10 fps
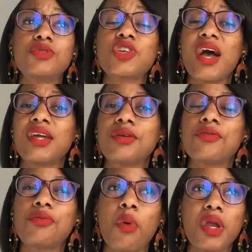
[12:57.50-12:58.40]
Try and
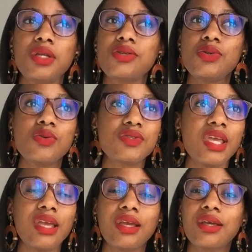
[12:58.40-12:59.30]
avoid
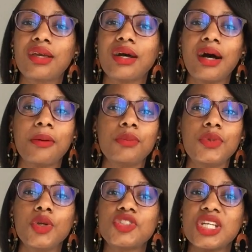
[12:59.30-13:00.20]
using
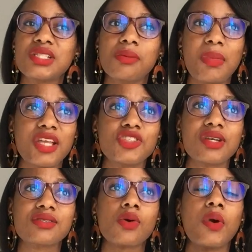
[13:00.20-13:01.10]
your Gentle
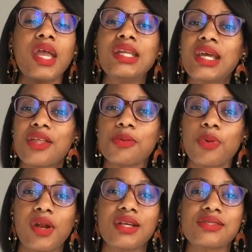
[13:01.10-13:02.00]
Magics or any other
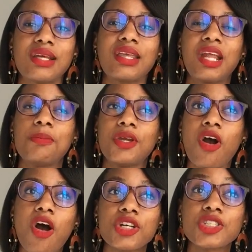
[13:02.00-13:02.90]
products that can be
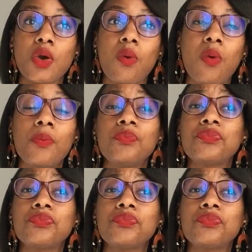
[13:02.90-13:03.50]
harsh or